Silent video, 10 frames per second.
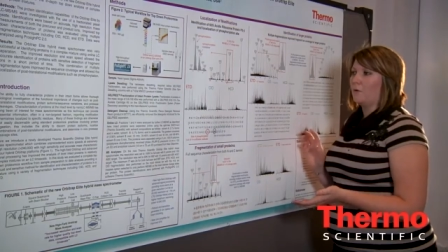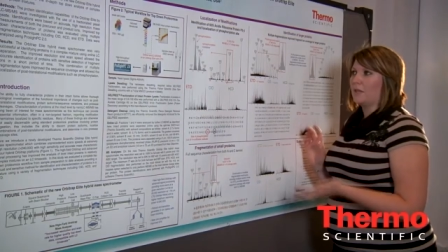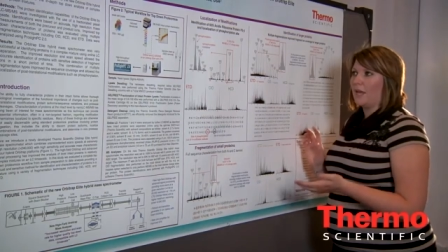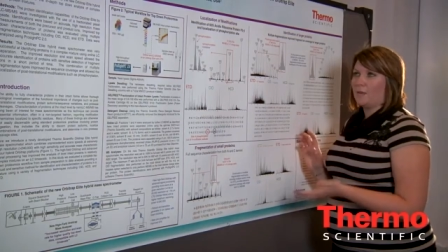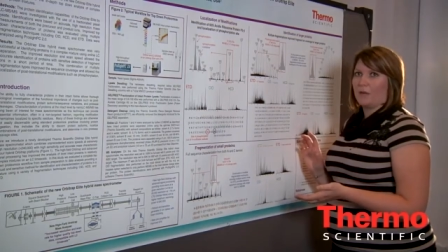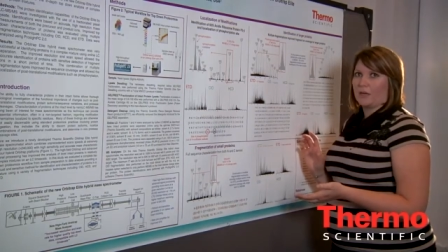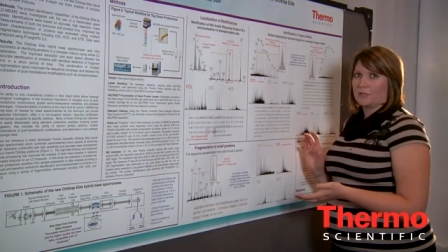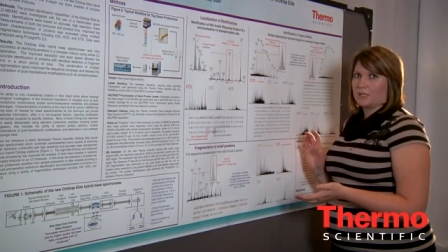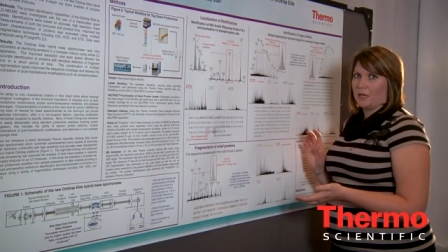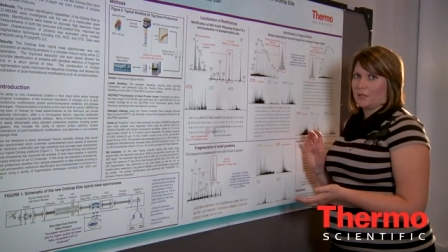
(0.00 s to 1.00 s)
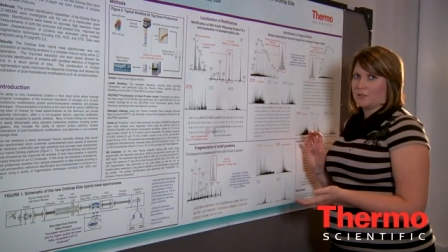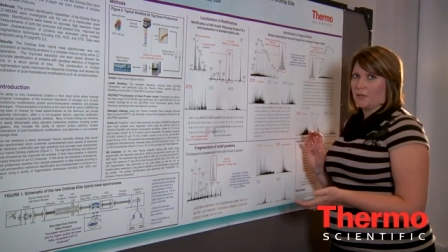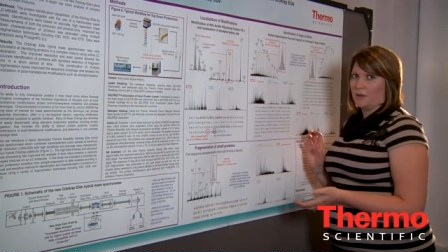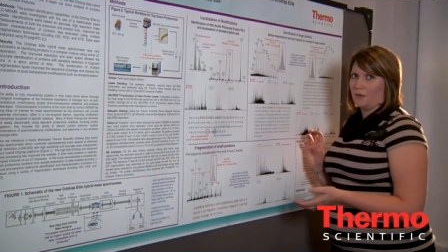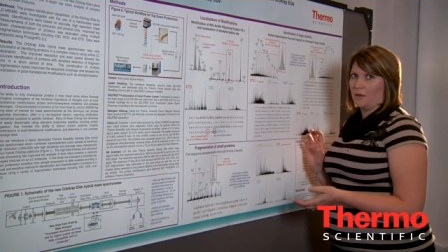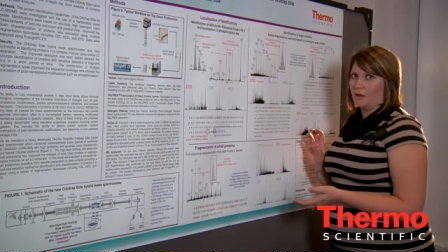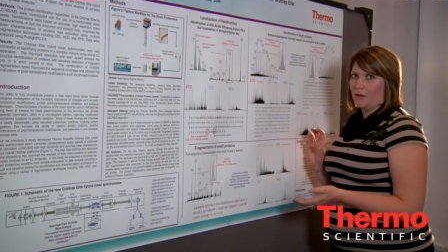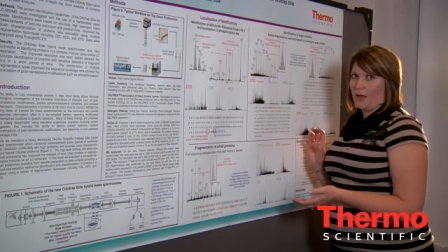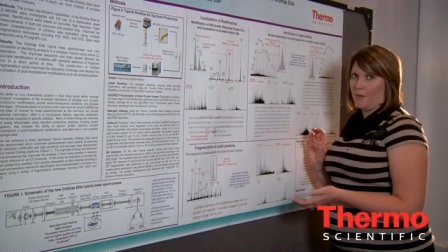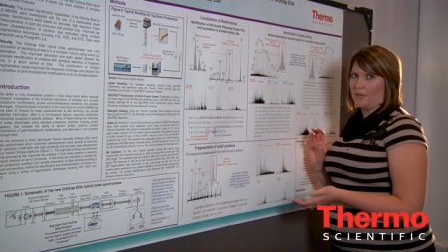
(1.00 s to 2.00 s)
with eight microscans at the
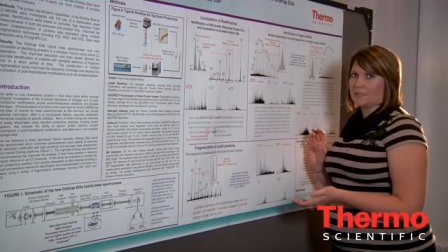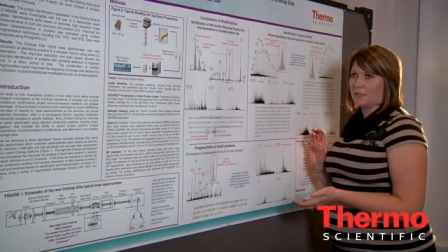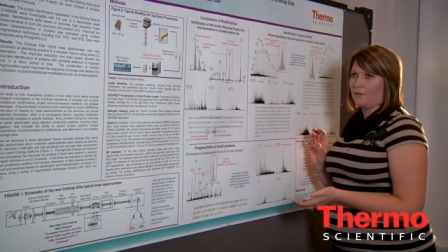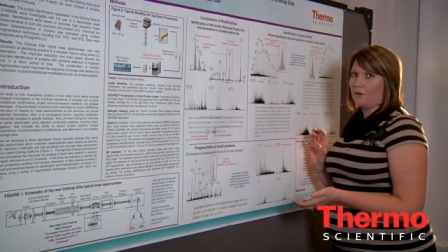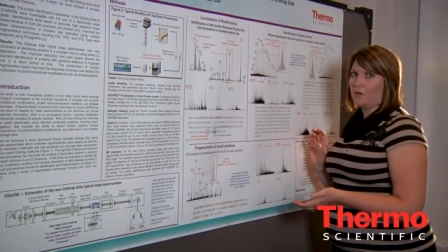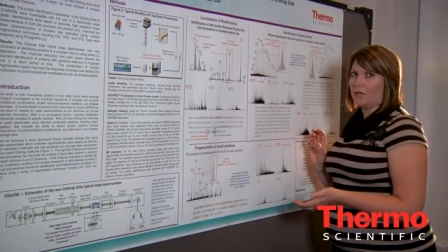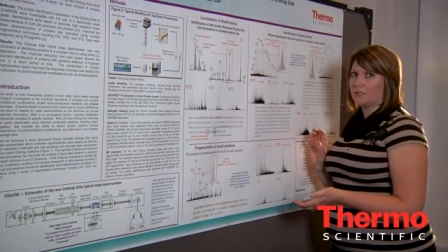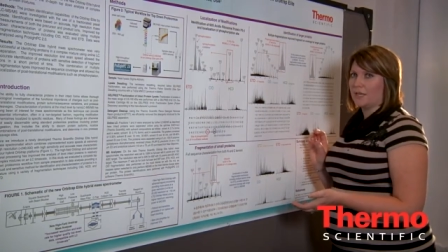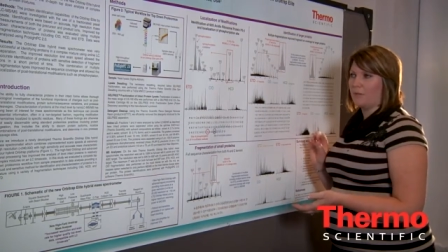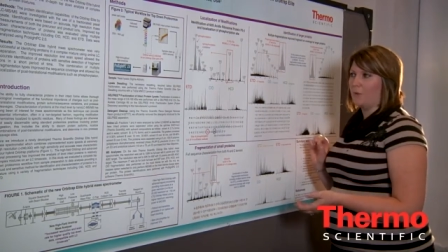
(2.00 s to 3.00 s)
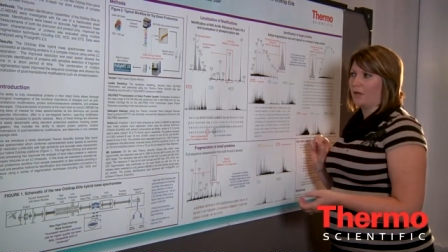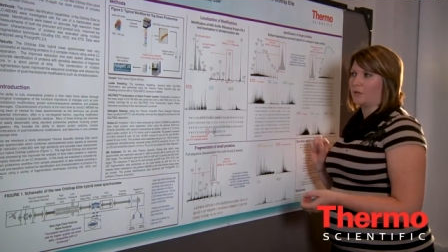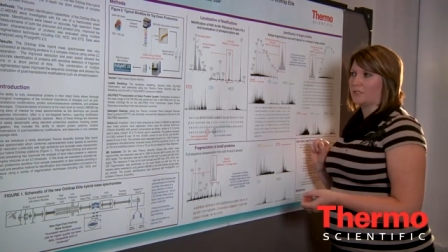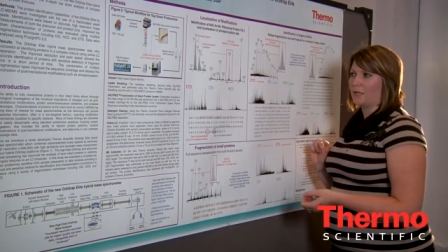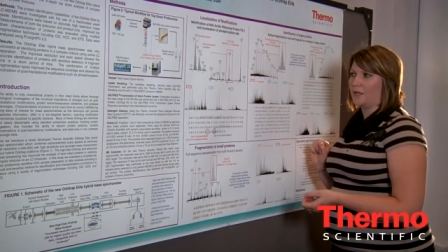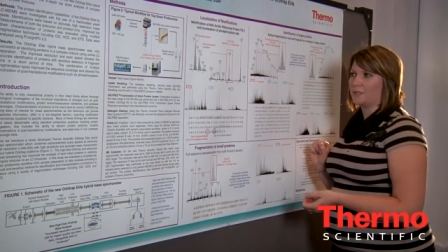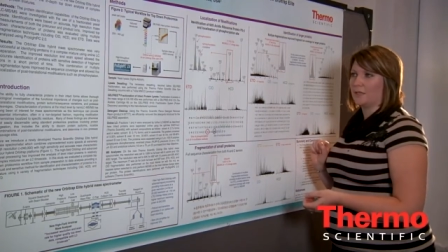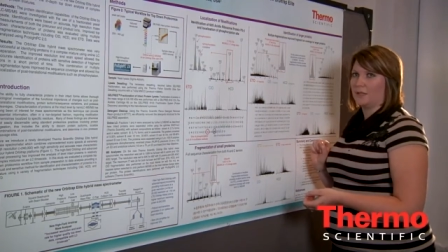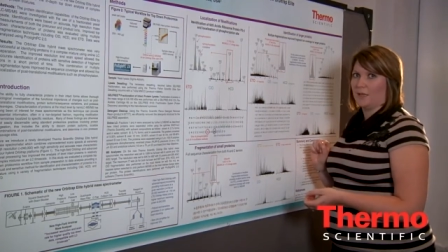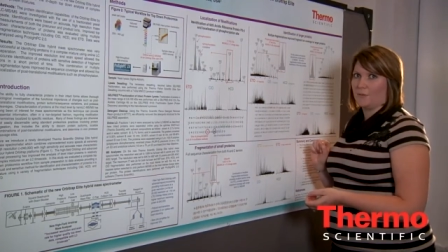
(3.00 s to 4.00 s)
M S level and ten microscans
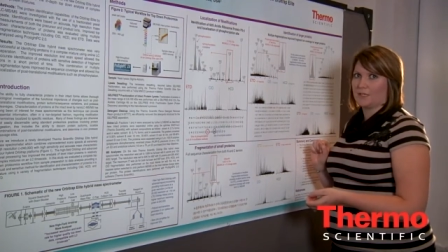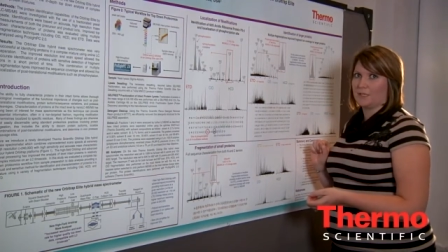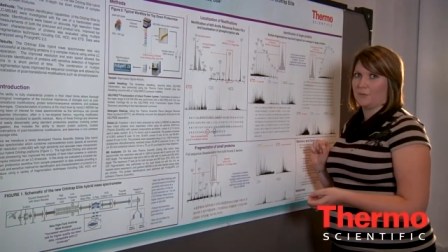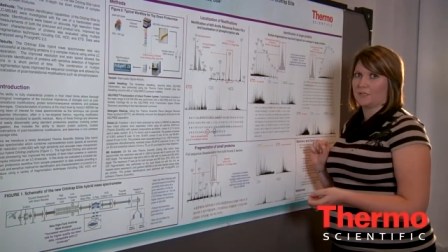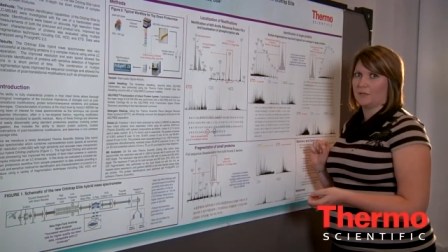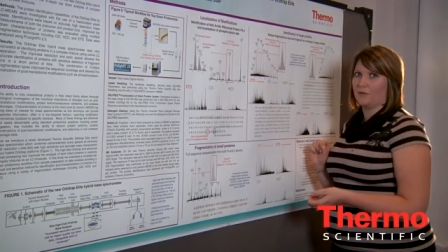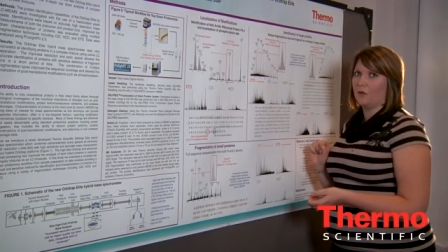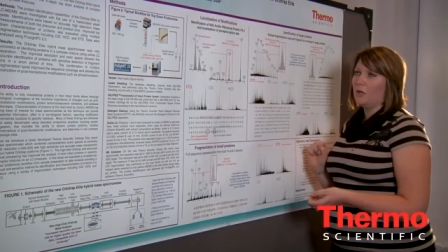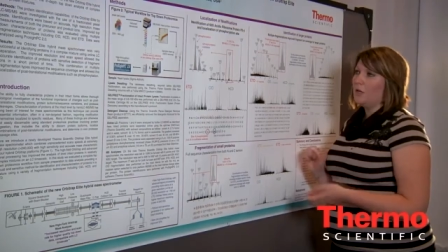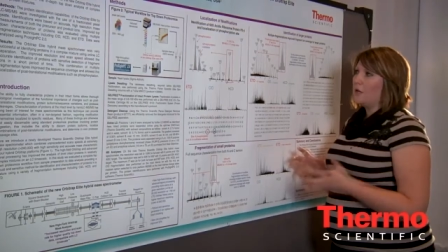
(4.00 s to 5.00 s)
at the M S M S level.